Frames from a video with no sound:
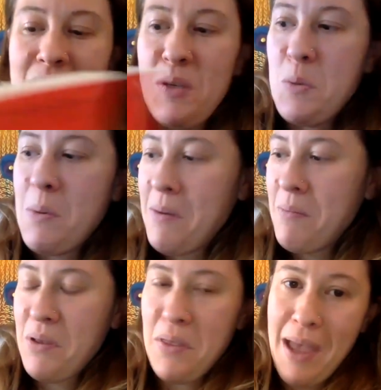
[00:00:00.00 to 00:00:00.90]
So
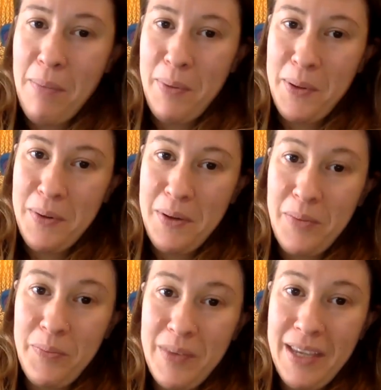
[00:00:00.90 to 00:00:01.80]
remember, that
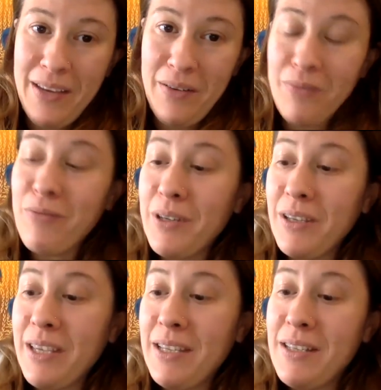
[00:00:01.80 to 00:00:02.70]
poem
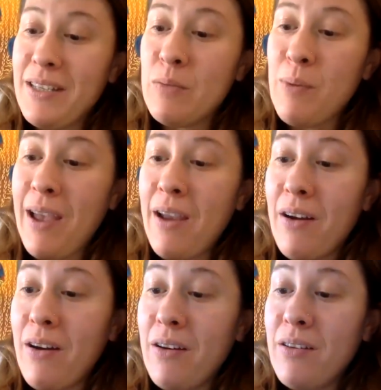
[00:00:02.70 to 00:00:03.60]
really
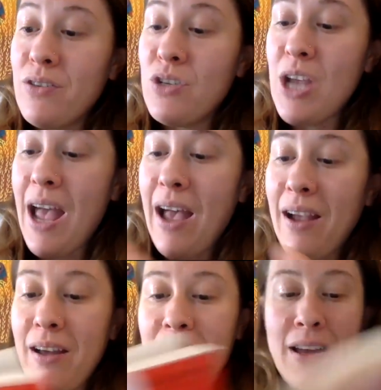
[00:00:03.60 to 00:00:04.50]
inspired Jack
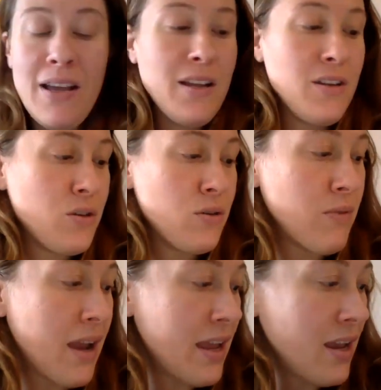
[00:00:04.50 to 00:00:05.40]
to
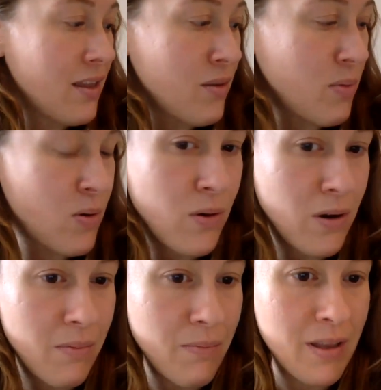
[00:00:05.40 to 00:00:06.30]
write the
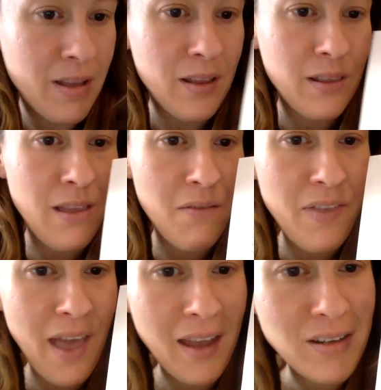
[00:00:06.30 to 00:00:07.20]
poem, Love
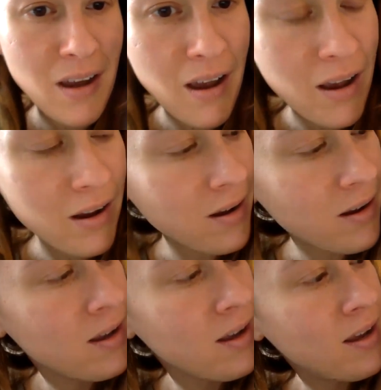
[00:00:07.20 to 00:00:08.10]
That Dog.
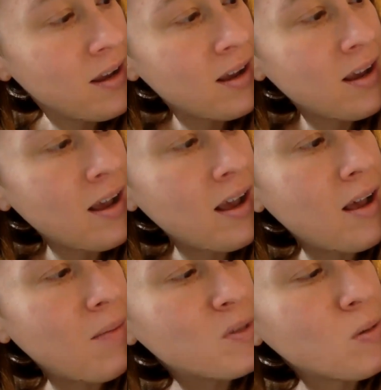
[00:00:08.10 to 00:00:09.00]

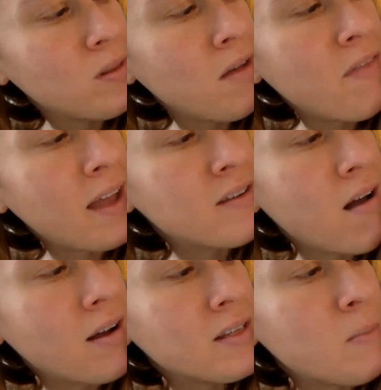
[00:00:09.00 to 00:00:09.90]
So Love That
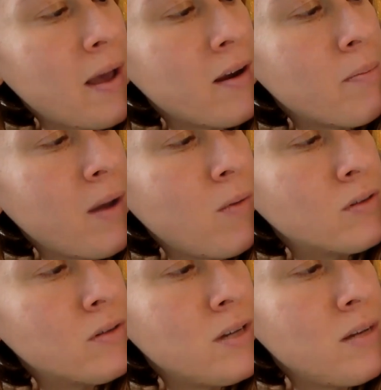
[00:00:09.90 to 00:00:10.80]
Dog, inspired by
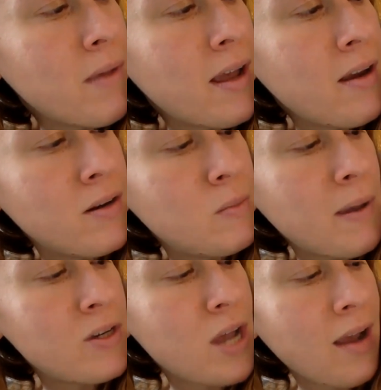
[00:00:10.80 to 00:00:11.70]
Walter Dean Myers
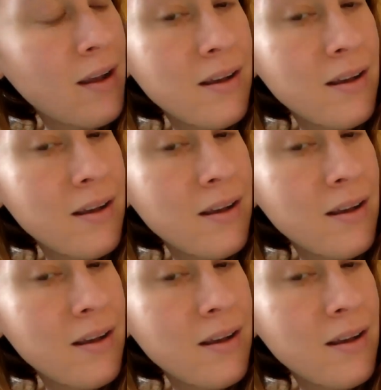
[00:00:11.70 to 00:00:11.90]
by Jack.